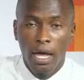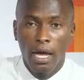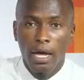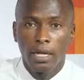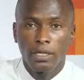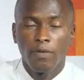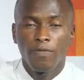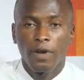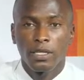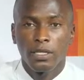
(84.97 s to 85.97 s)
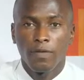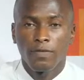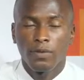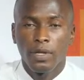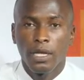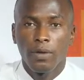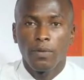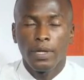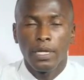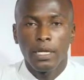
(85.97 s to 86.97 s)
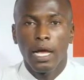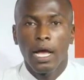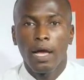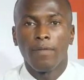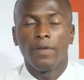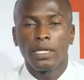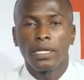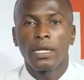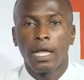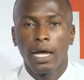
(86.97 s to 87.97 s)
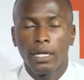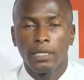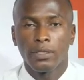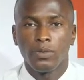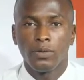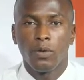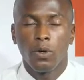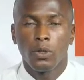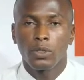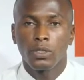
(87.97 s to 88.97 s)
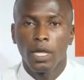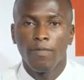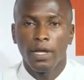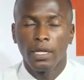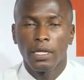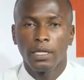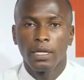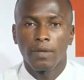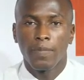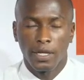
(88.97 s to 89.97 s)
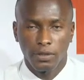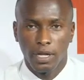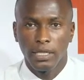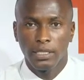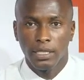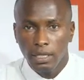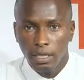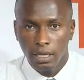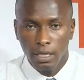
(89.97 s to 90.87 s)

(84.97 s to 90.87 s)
To be frank enough, today we are very glad to host a very great personality,